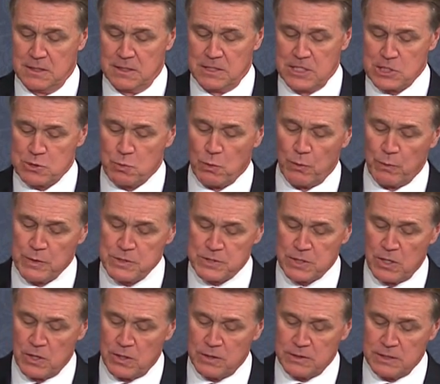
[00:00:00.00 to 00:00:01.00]
This will
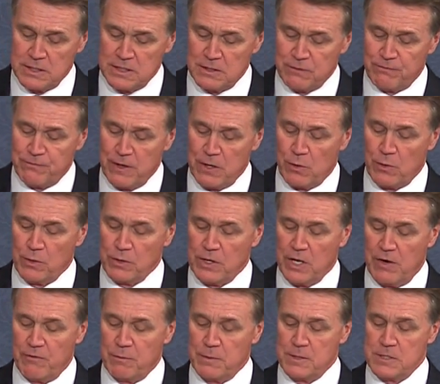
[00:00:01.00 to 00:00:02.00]
result in the federal
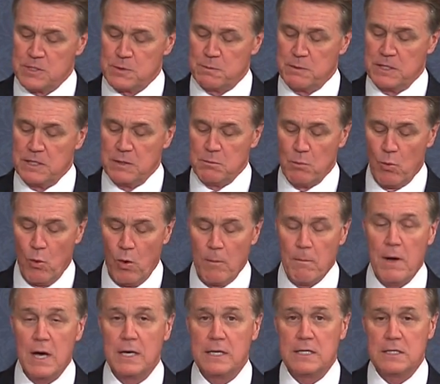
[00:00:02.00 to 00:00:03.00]
government spending more
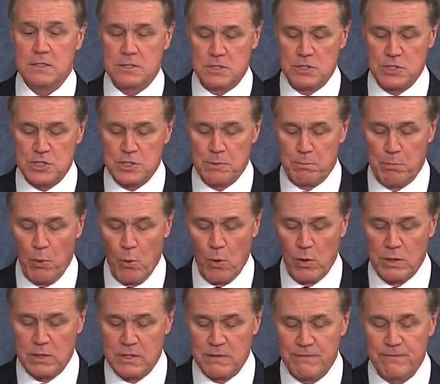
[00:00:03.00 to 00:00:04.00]
money to
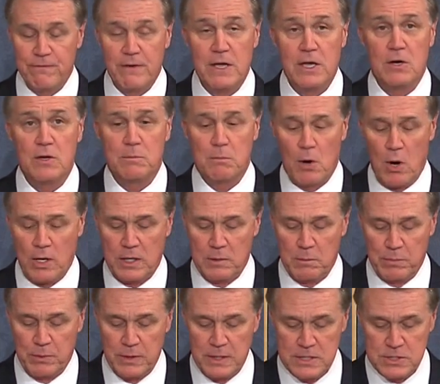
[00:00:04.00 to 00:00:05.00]
support the failed
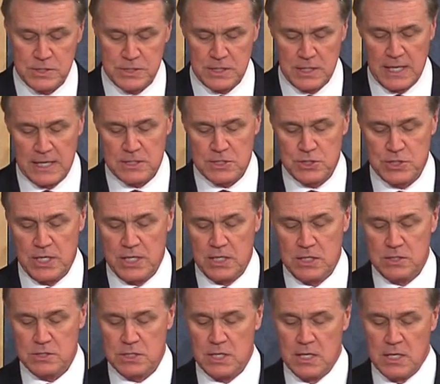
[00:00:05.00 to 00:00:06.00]
marketplace
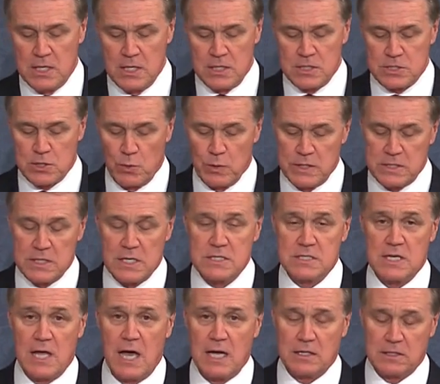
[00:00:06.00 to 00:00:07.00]
exchange so it
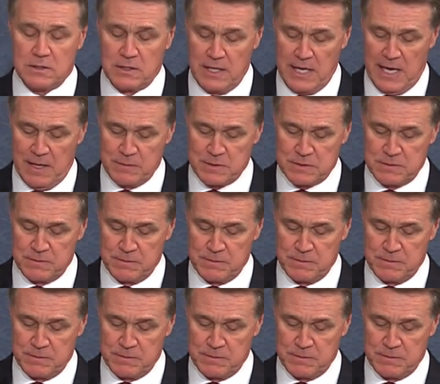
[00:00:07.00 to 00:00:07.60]
does not collapse.